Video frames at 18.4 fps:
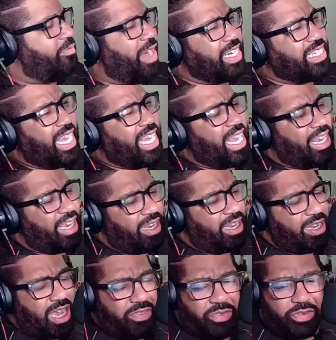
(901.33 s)
Ray J had
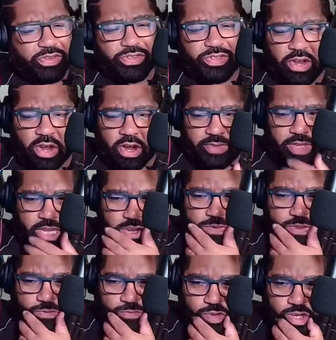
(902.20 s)
another song that
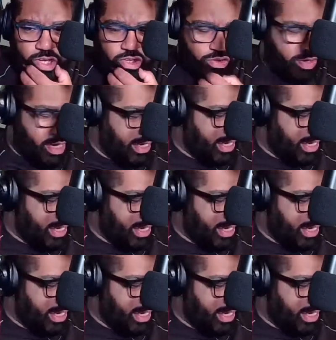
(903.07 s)
he was featuring.